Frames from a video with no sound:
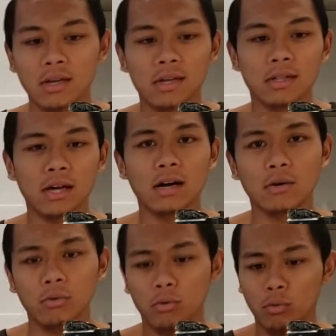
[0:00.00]

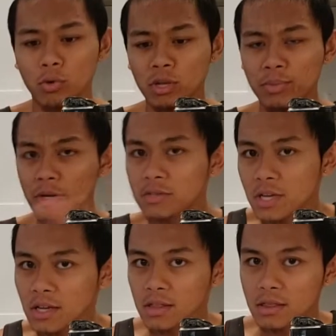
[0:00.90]
Now, we're going to be
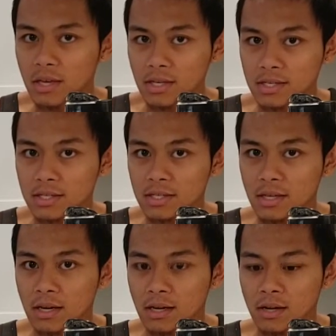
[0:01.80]
using this
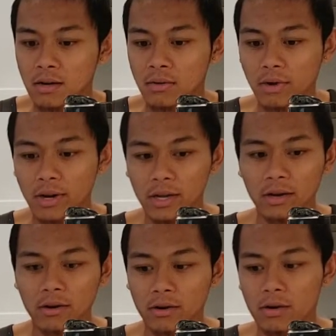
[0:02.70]
right
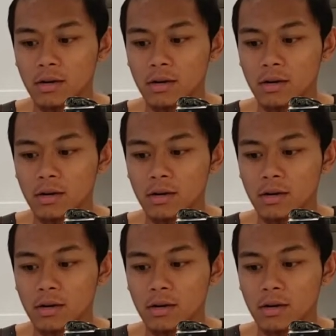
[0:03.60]
here.